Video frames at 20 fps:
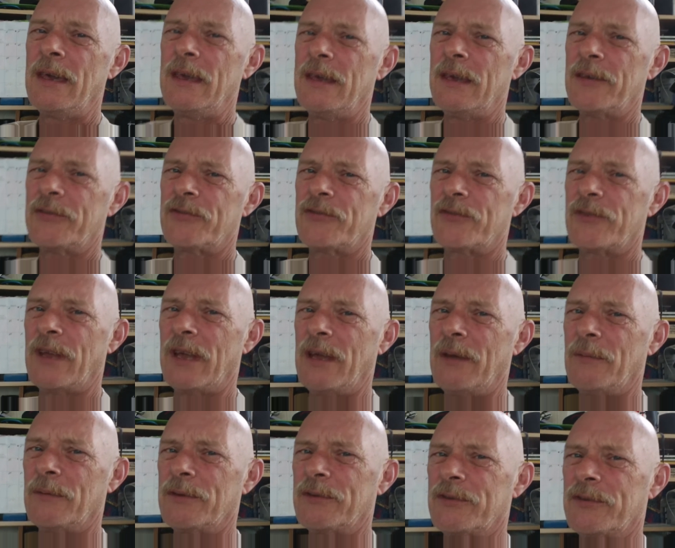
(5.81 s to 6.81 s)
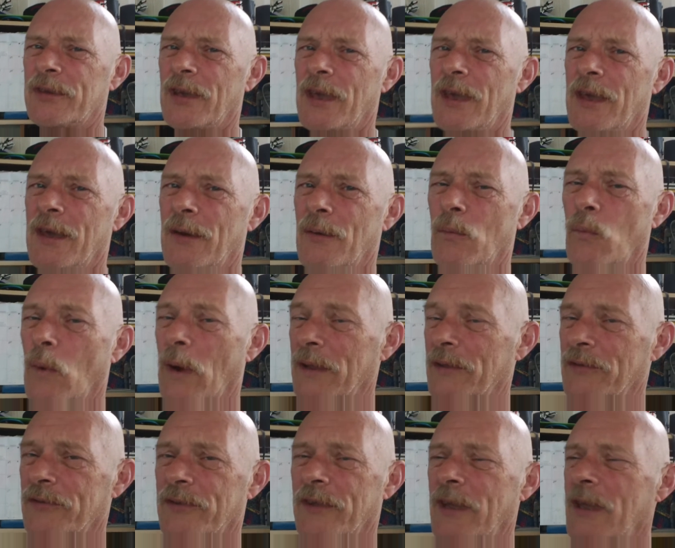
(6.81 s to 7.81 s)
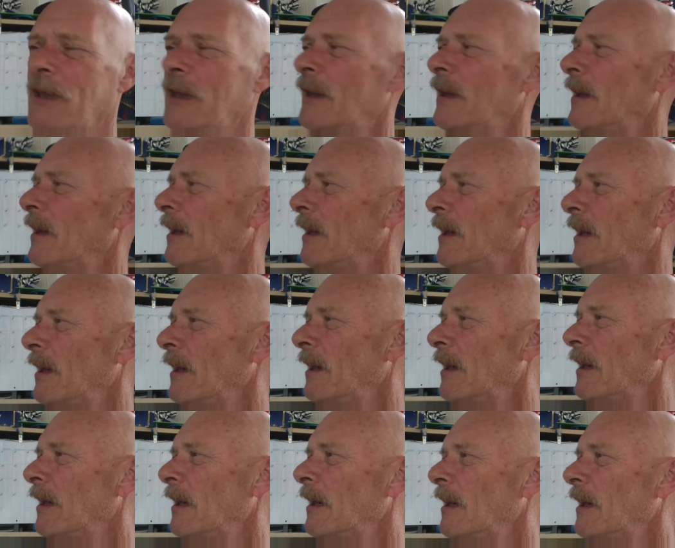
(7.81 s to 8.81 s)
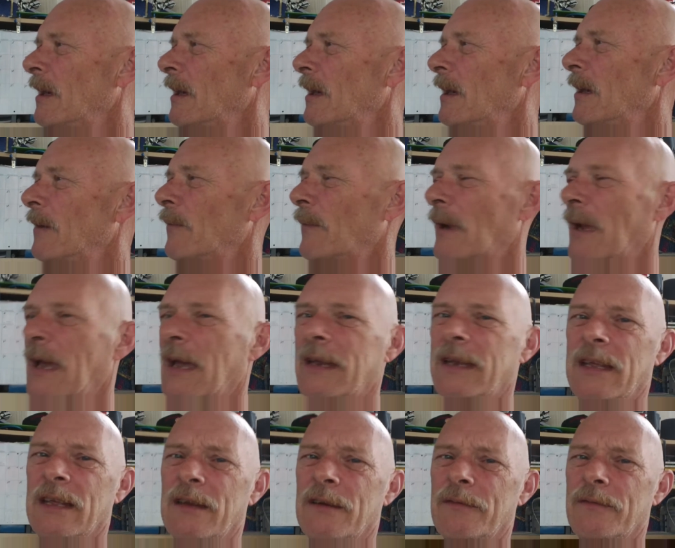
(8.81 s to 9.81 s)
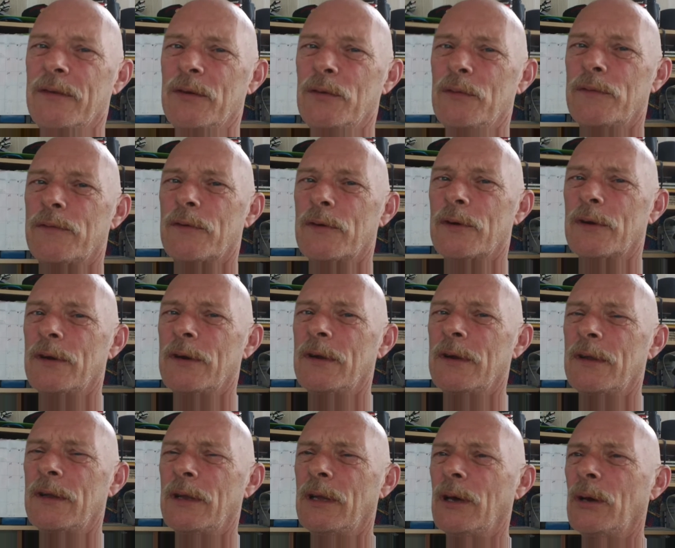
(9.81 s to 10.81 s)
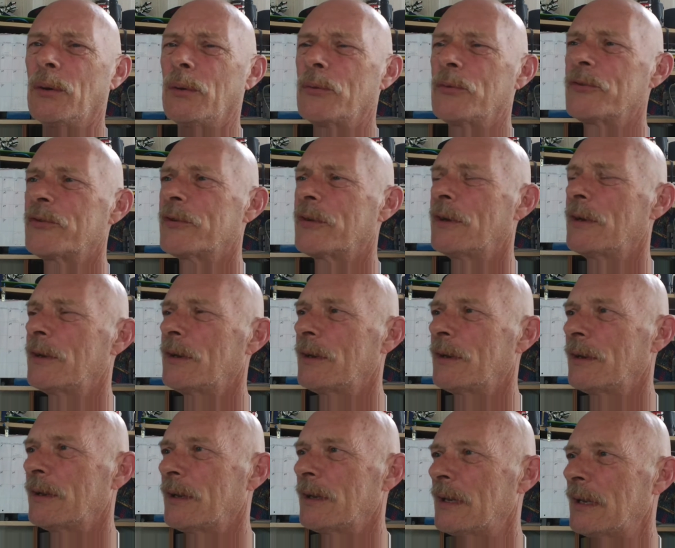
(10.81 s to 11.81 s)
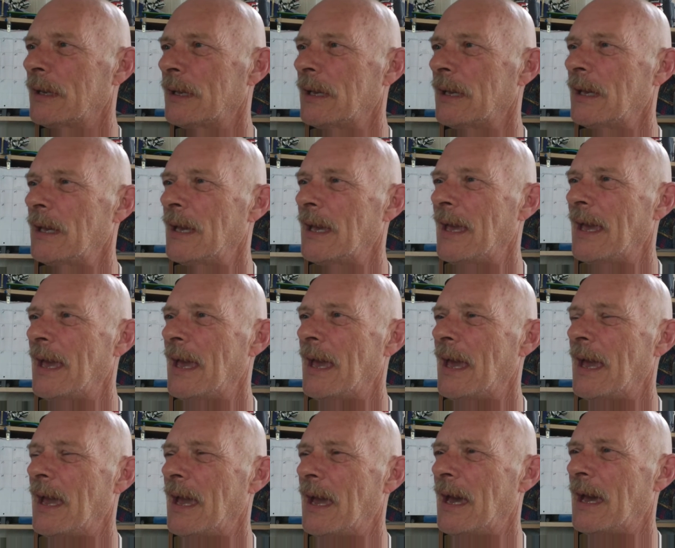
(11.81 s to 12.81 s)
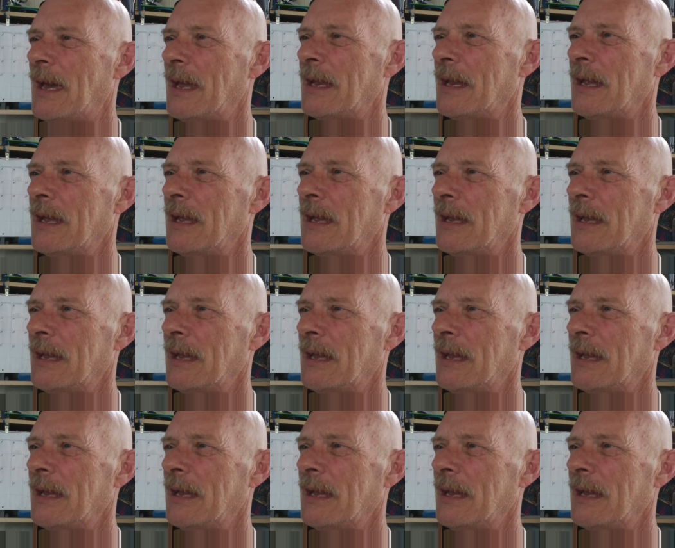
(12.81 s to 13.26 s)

yesterday was Wednesday when I had the interview for Lowe's. And